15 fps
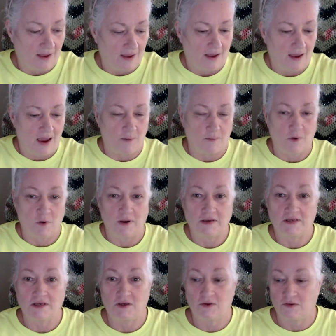I'm going
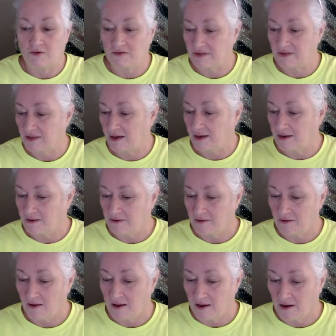to use the
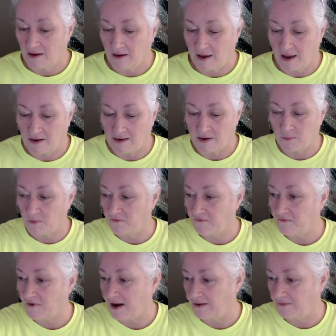number
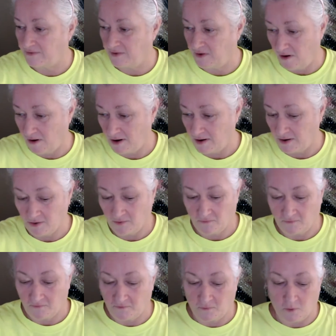5 yarn
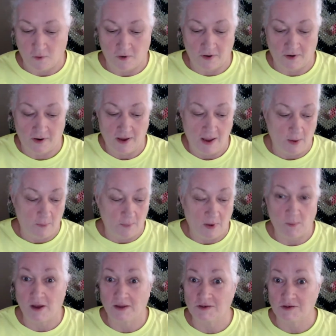for my
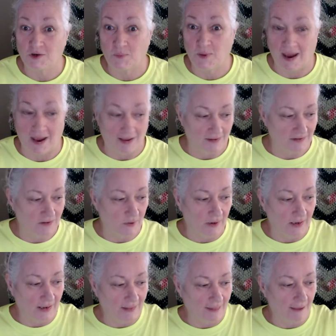monster pants so I can
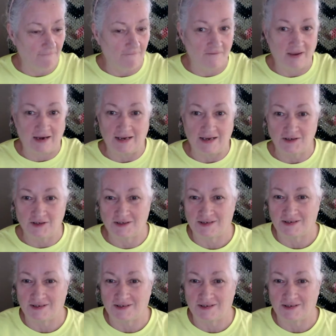get them finished.